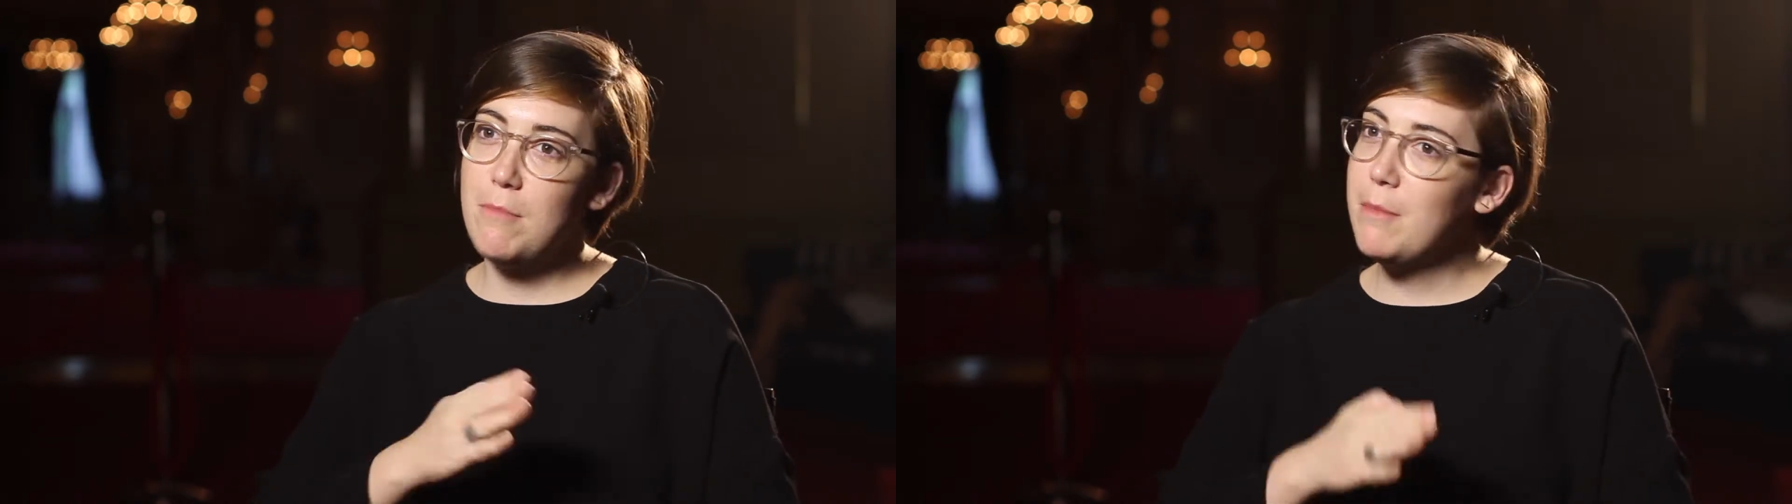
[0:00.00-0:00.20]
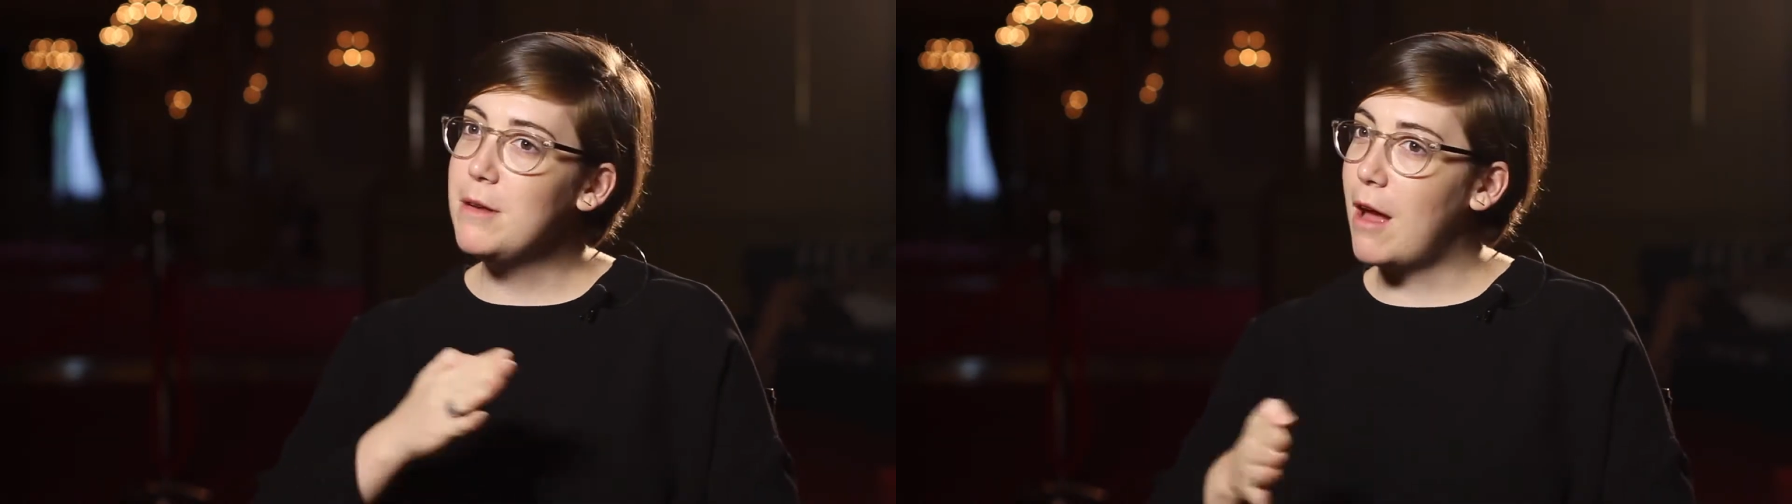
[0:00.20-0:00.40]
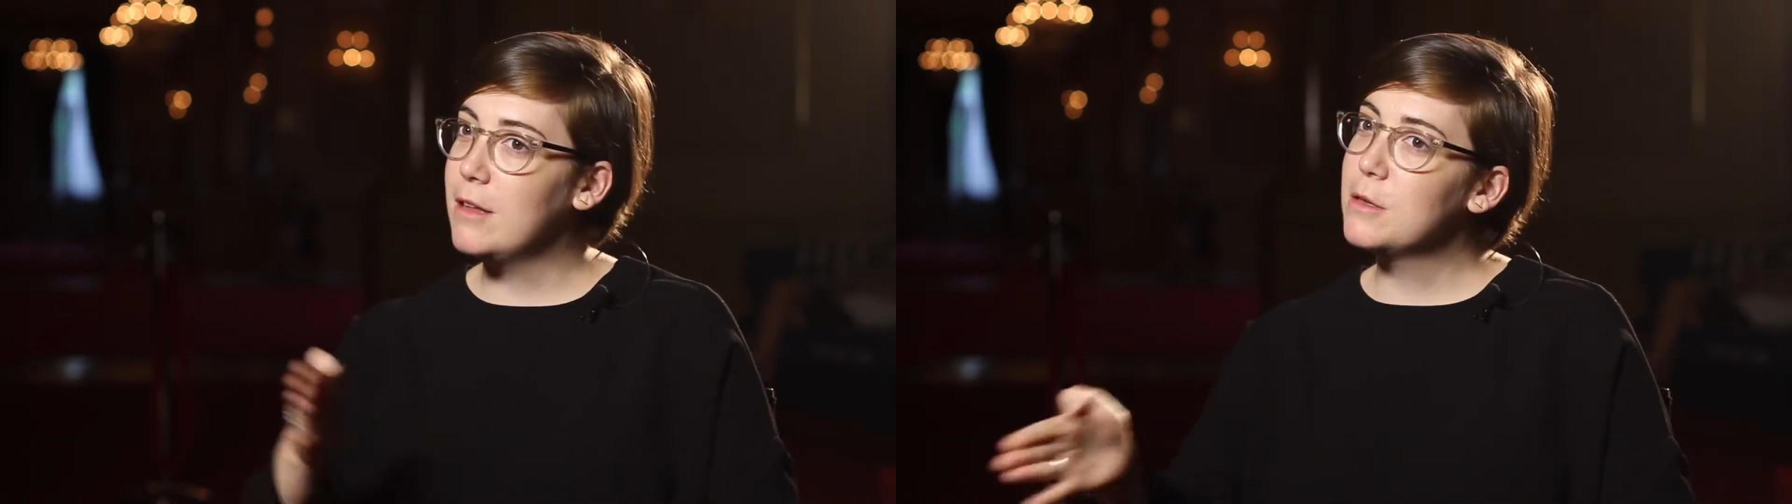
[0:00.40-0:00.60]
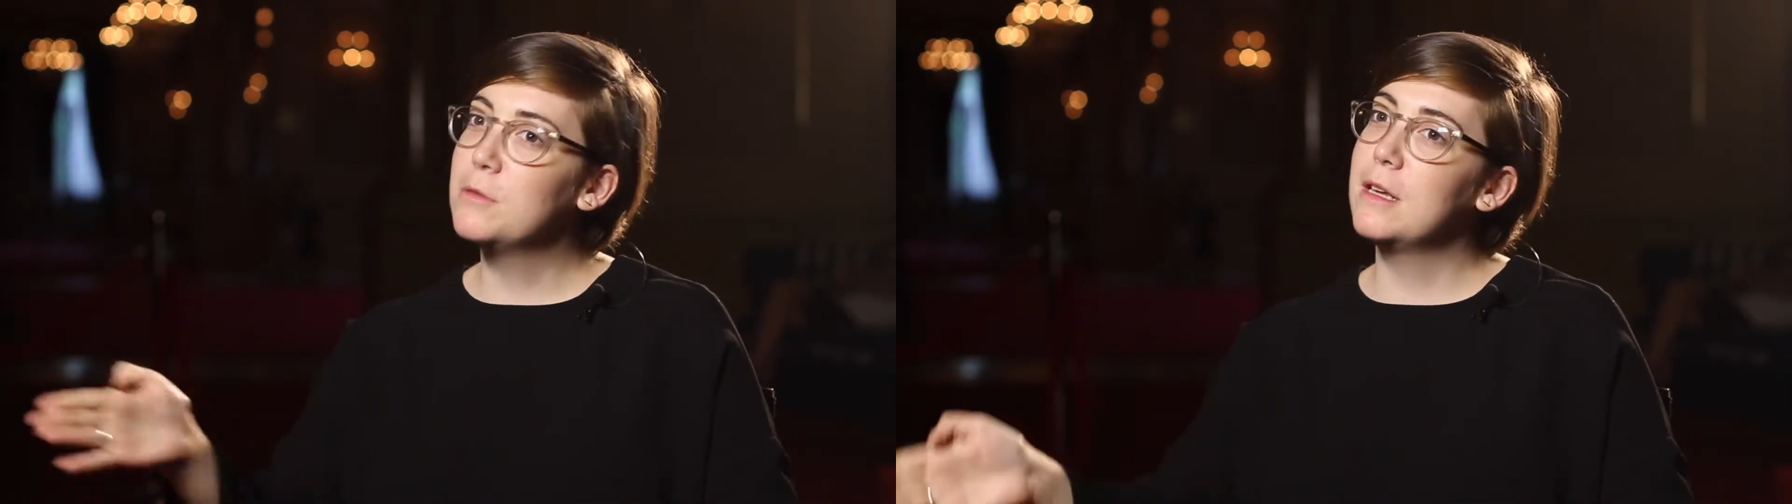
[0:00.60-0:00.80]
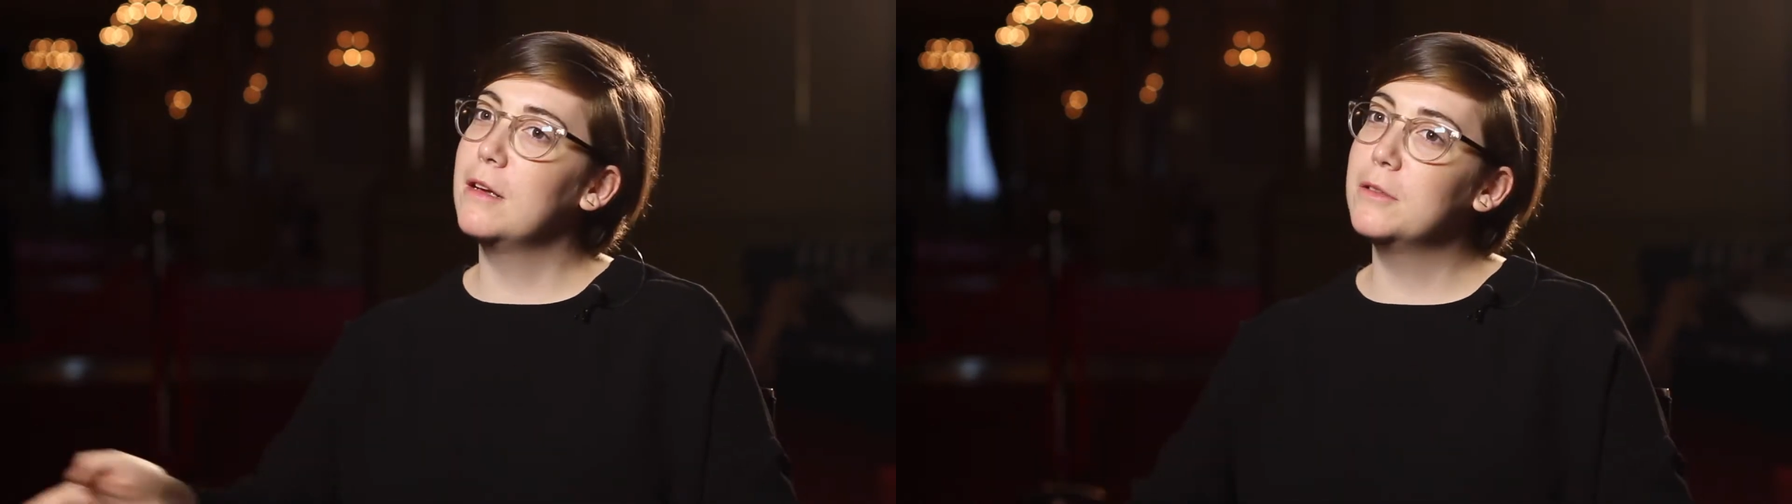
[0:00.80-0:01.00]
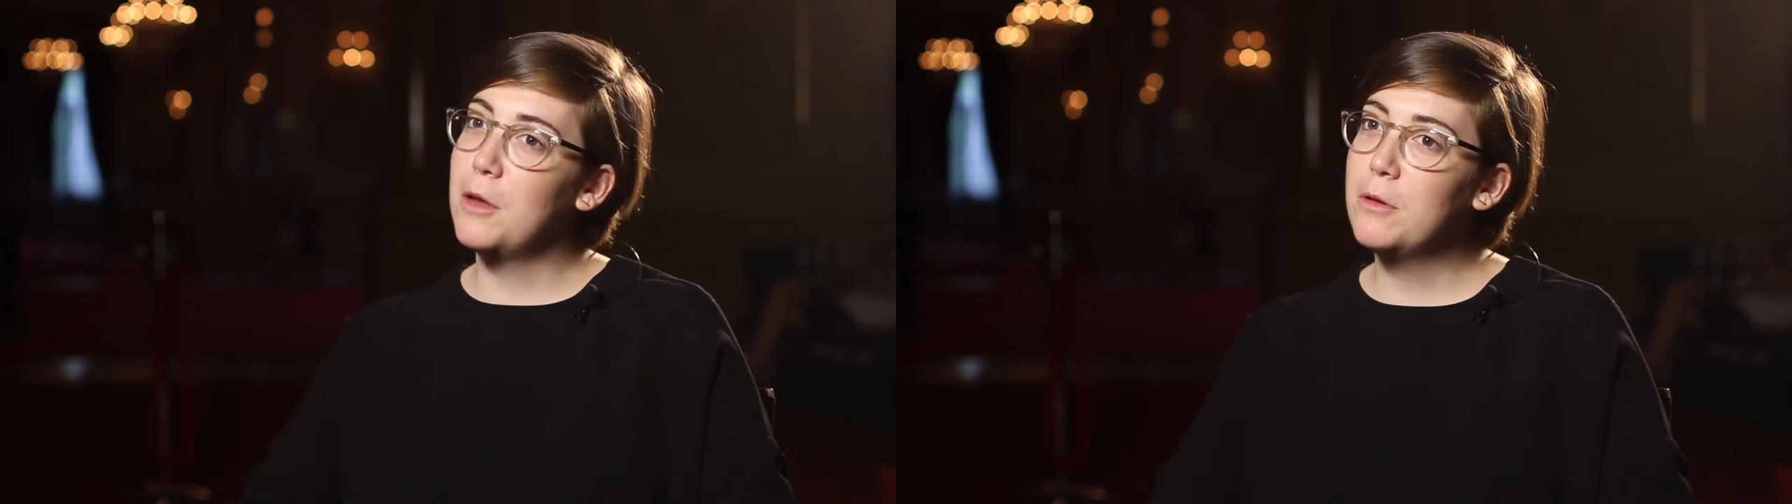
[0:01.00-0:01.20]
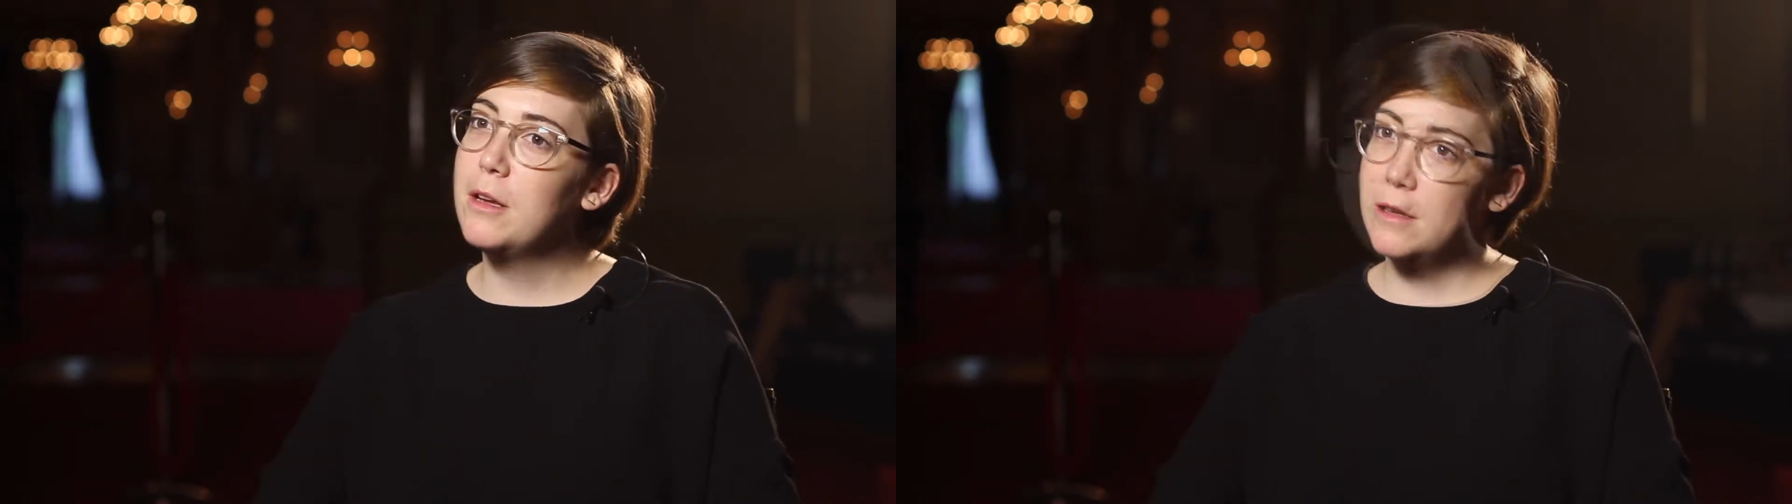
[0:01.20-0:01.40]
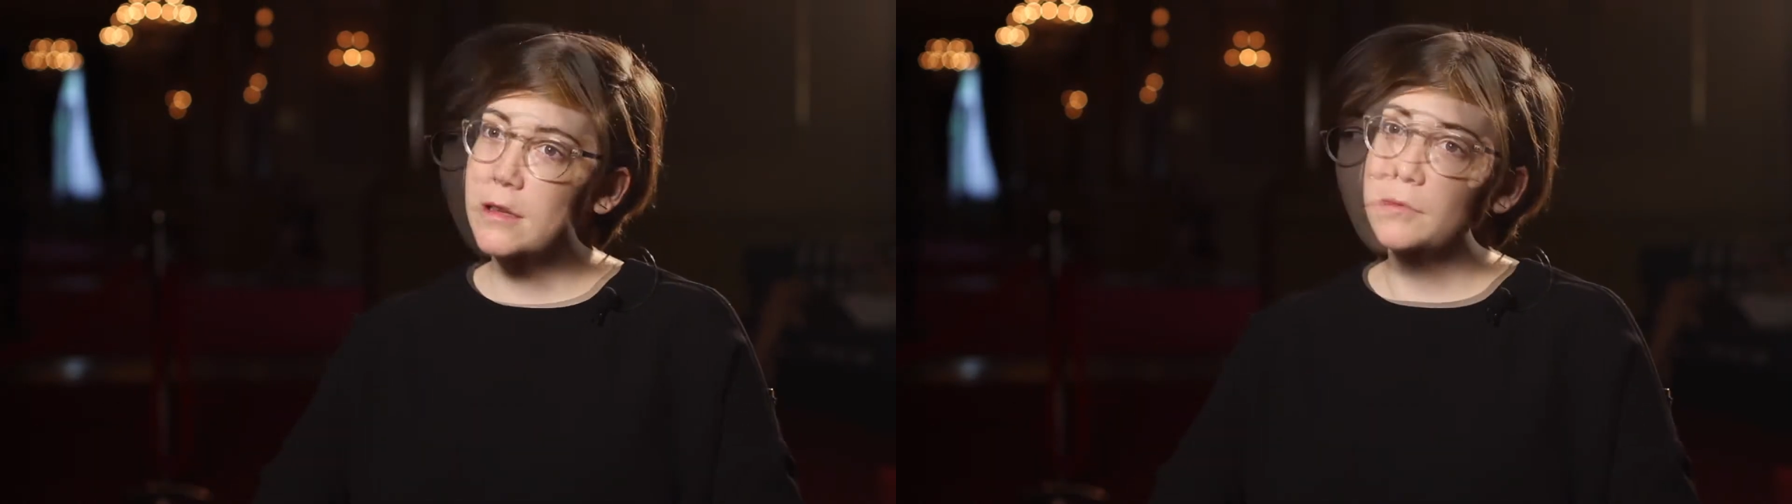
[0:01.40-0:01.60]
maybe not so single
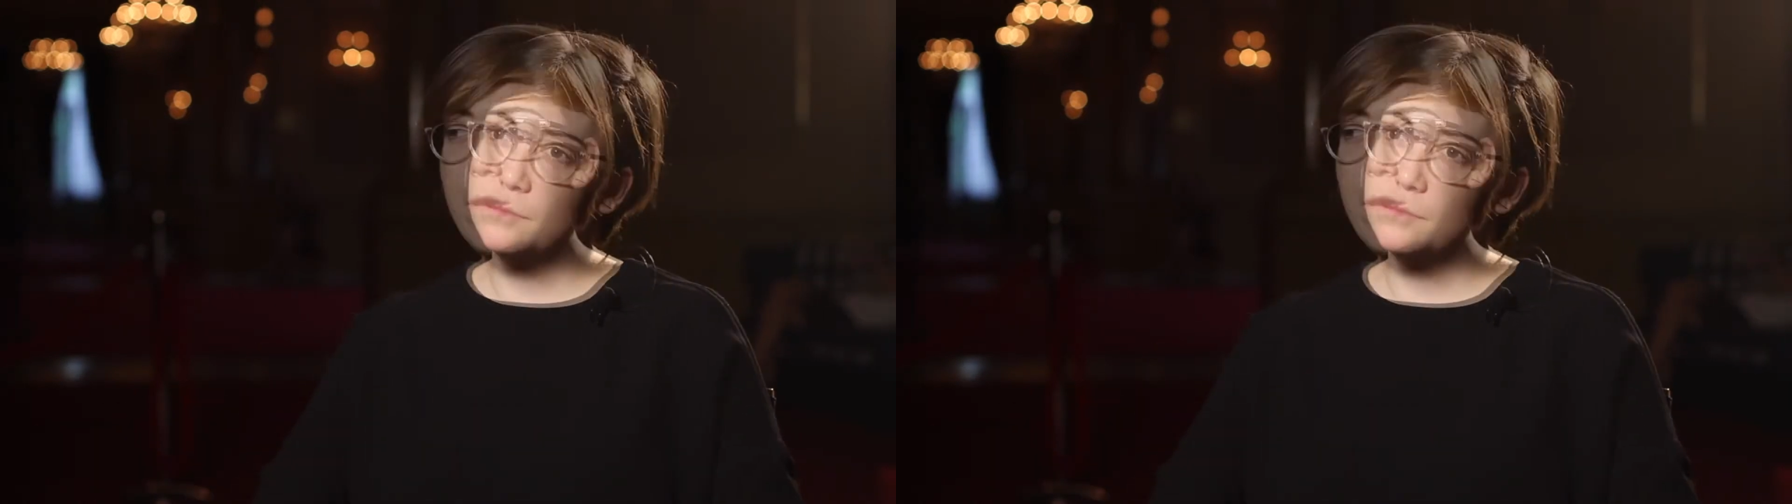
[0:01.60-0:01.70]
noted.